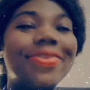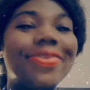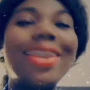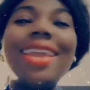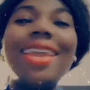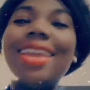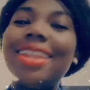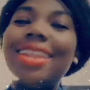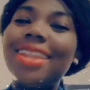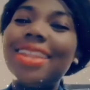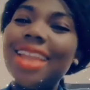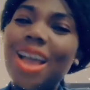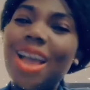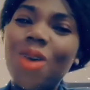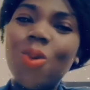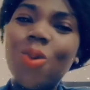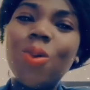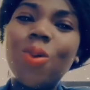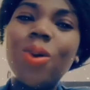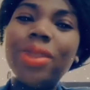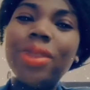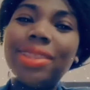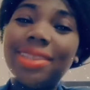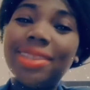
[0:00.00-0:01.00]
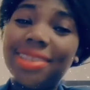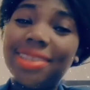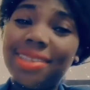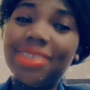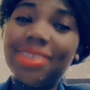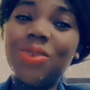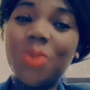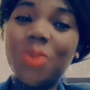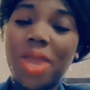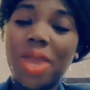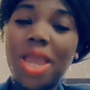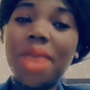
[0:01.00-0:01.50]
Now, this is
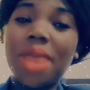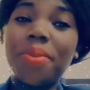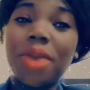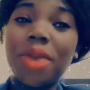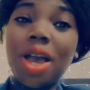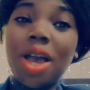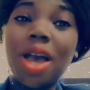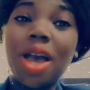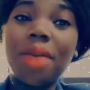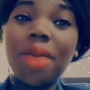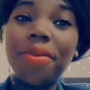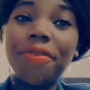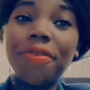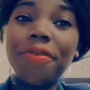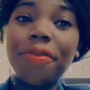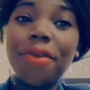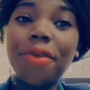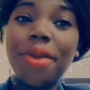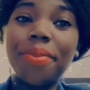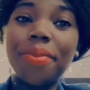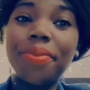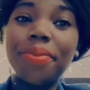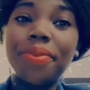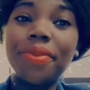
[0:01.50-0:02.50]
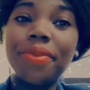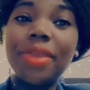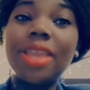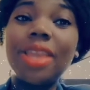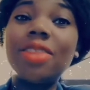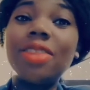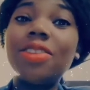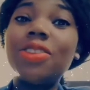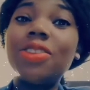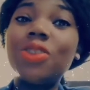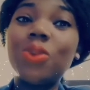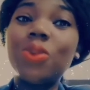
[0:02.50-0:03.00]
where I'm coming from, and
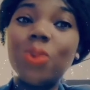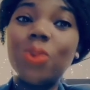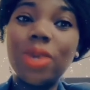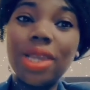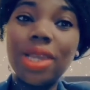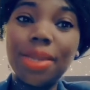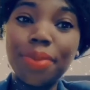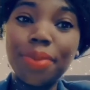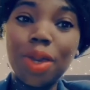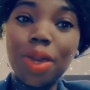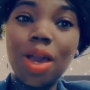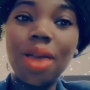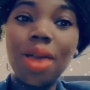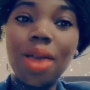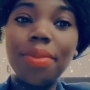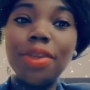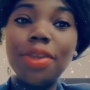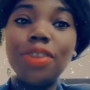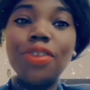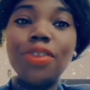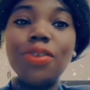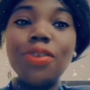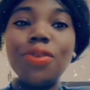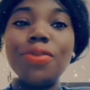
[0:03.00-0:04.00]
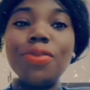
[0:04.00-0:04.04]
this is where I'm coming to.